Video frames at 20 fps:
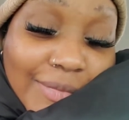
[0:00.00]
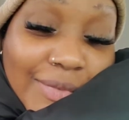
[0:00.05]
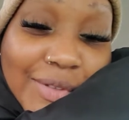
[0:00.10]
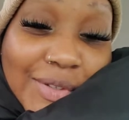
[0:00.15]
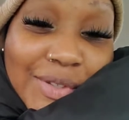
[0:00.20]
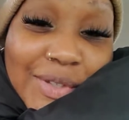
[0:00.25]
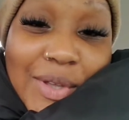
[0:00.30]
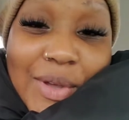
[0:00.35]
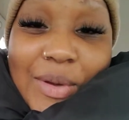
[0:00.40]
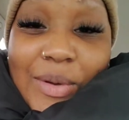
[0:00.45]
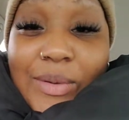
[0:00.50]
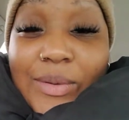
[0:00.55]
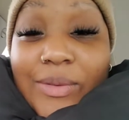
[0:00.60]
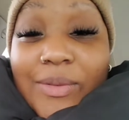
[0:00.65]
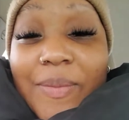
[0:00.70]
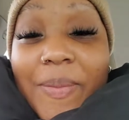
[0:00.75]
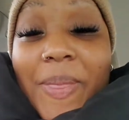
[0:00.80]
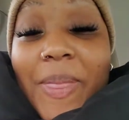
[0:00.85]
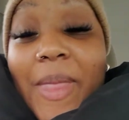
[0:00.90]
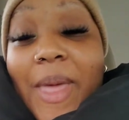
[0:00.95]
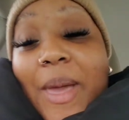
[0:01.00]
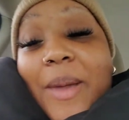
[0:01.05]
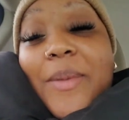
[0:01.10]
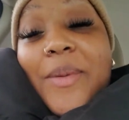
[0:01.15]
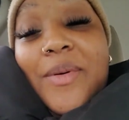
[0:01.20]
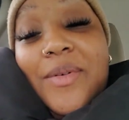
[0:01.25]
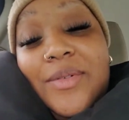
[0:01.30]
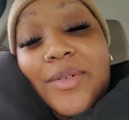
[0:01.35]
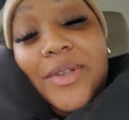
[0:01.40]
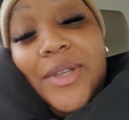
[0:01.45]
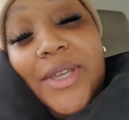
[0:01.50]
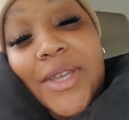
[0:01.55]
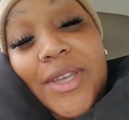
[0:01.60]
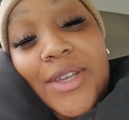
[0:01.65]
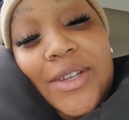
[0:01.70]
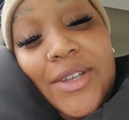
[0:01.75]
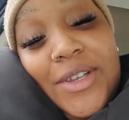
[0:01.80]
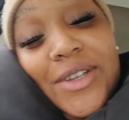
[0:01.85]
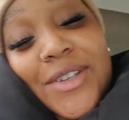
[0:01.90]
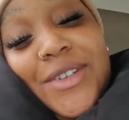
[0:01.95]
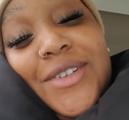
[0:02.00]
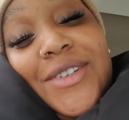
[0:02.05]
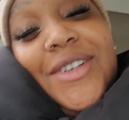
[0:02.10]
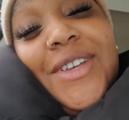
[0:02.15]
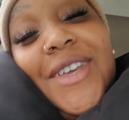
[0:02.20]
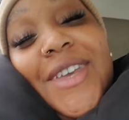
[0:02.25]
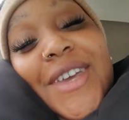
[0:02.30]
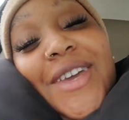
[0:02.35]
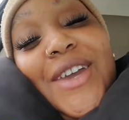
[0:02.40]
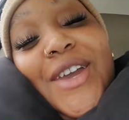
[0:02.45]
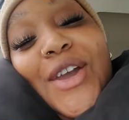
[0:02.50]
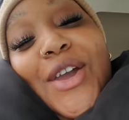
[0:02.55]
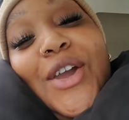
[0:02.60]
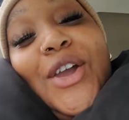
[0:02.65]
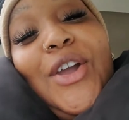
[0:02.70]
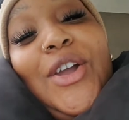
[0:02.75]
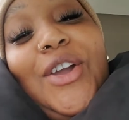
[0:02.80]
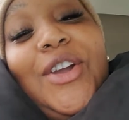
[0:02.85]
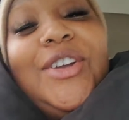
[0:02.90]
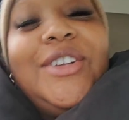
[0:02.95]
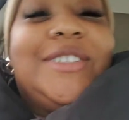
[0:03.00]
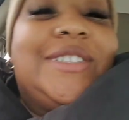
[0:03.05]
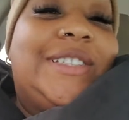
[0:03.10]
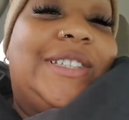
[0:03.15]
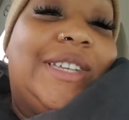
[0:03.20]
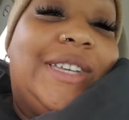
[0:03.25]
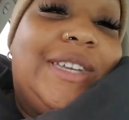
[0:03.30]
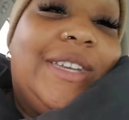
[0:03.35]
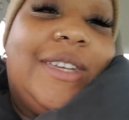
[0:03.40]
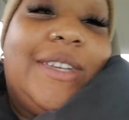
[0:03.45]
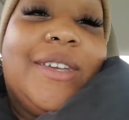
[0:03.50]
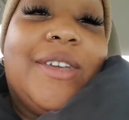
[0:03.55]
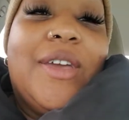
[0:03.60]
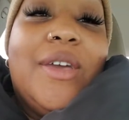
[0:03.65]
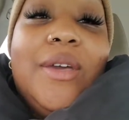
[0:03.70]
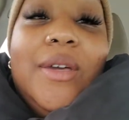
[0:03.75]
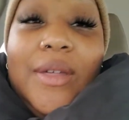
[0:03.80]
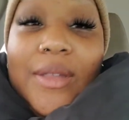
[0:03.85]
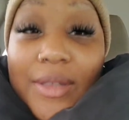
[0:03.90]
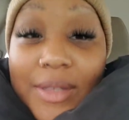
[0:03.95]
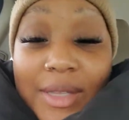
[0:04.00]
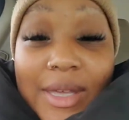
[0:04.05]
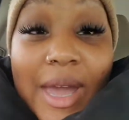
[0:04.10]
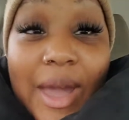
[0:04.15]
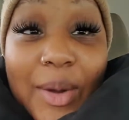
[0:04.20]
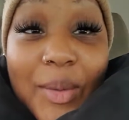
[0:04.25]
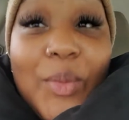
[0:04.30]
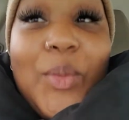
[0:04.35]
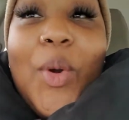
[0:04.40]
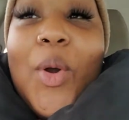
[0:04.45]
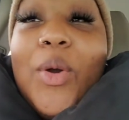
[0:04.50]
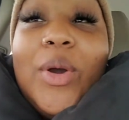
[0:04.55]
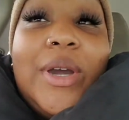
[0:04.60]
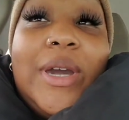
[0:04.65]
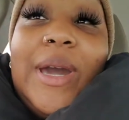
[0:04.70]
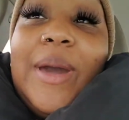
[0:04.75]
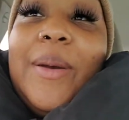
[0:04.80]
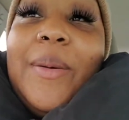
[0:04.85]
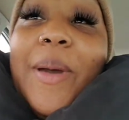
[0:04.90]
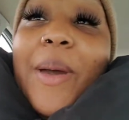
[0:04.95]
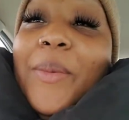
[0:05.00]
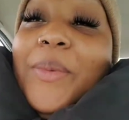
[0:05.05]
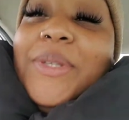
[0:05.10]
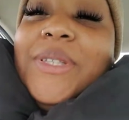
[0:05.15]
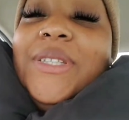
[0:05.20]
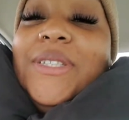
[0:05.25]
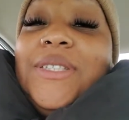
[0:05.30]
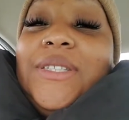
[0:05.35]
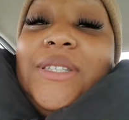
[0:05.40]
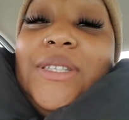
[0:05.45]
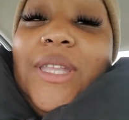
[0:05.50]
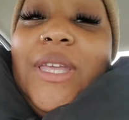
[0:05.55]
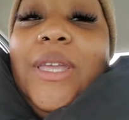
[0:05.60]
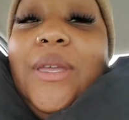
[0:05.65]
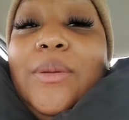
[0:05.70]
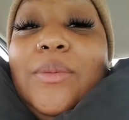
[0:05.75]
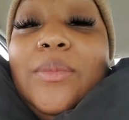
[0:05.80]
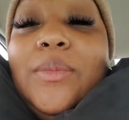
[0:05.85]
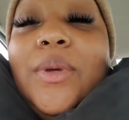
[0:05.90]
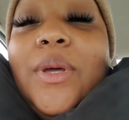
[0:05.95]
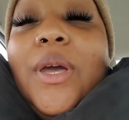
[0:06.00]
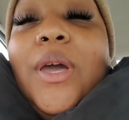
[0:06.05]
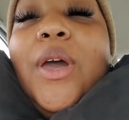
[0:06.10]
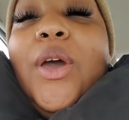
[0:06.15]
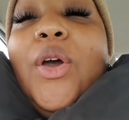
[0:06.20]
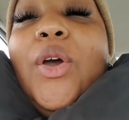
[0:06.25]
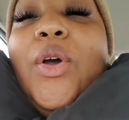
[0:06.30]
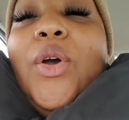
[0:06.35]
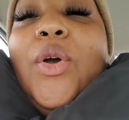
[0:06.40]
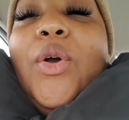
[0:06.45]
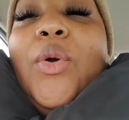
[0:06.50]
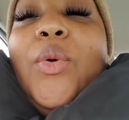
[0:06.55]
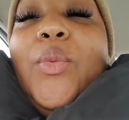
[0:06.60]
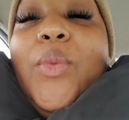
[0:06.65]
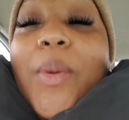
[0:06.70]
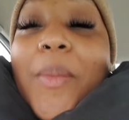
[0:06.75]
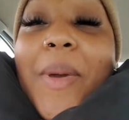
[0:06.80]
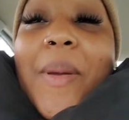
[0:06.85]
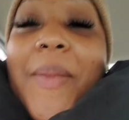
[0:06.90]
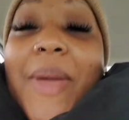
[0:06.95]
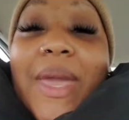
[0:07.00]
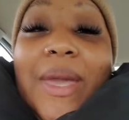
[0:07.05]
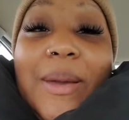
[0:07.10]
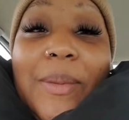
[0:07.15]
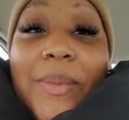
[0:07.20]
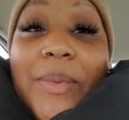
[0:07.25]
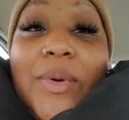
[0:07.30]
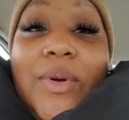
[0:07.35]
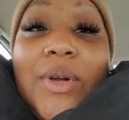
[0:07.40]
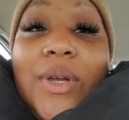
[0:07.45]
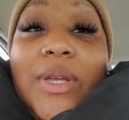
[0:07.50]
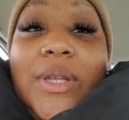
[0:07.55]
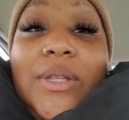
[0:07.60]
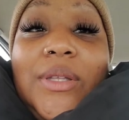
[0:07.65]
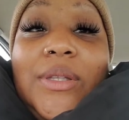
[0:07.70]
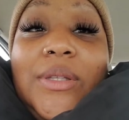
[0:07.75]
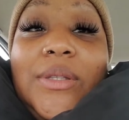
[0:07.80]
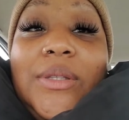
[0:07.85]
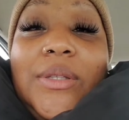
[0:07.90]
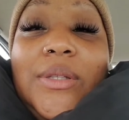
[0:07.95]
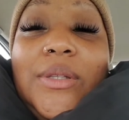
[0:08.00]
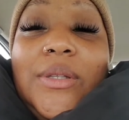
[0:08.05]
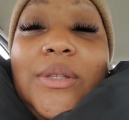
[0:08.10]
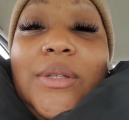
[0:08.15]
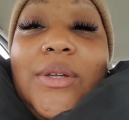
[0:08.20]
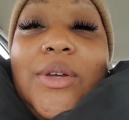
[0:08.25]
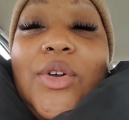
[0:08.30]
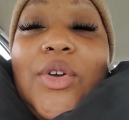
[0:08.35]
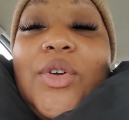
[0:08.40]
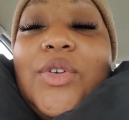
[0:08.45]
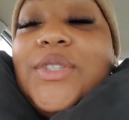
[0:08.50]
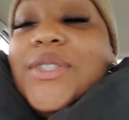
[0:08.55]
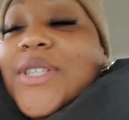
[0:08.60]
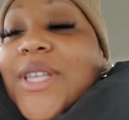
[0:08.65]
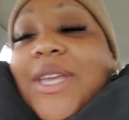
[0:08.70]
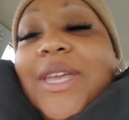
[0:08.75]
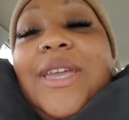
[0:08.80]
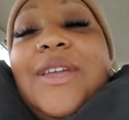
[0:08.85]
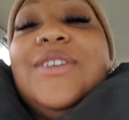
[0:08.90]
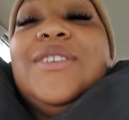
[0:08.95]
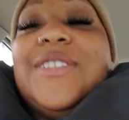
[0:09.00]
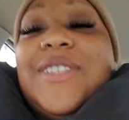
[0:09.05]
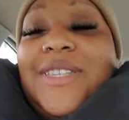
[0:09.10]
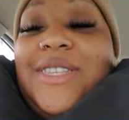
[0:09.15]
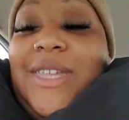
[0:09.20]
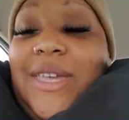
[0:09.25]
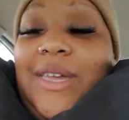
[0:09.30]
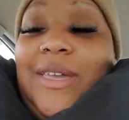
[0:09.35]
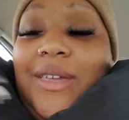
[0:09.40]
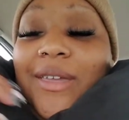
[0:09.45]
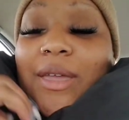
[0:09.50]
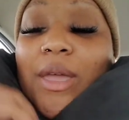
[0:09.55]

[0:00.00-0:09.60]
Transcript: So, I'm over here hurting. But I woke up. I went to sleep with my makeup on. See, here's the thing.